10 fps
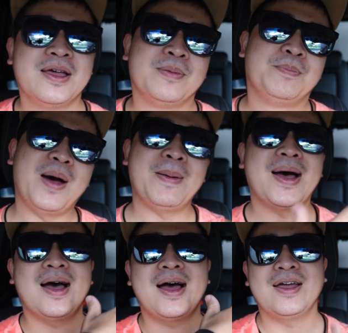Bye
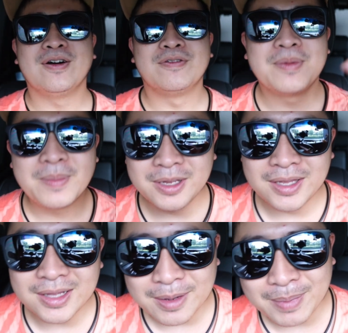bye. Oh, remember to
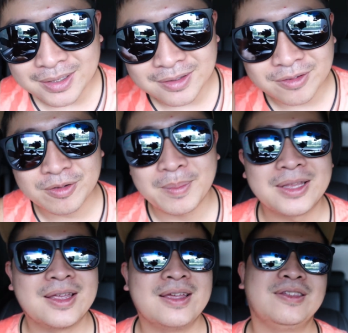hit the like button, subscribe
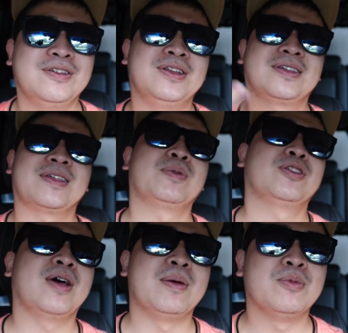button, and see you next
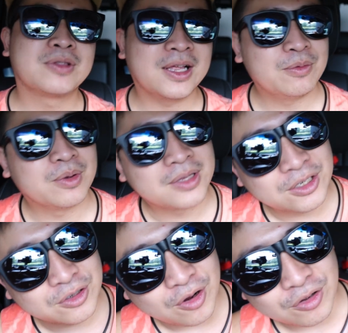episode. And most likely we'll
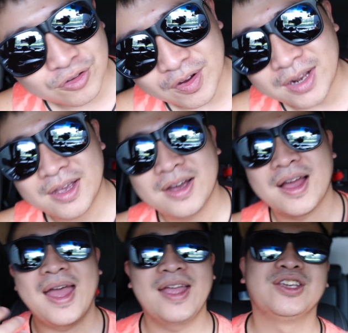touch on Australia
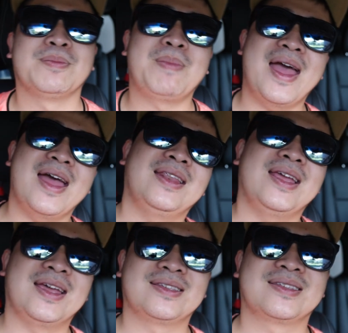and Japan
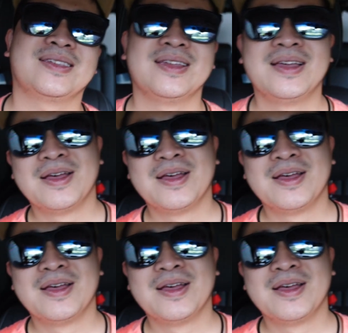next.